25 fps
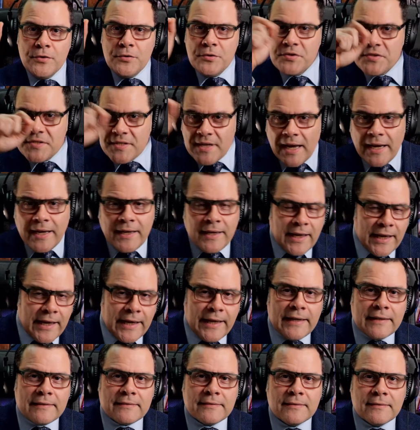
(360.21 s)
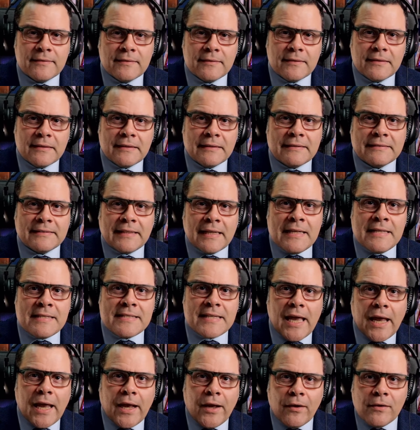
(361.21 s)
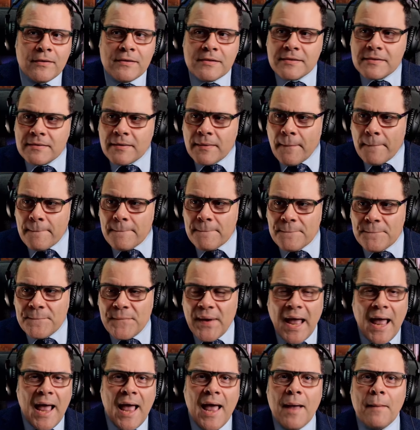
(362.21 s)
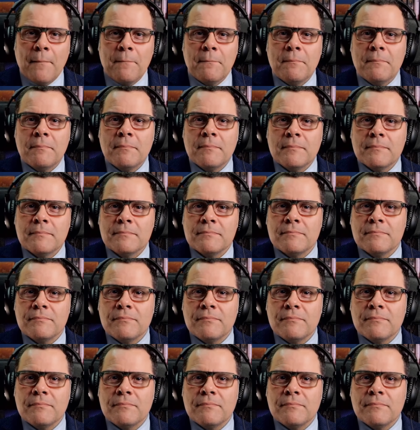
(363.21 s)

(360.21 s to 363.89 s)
you sign it in 10 seconds, bam,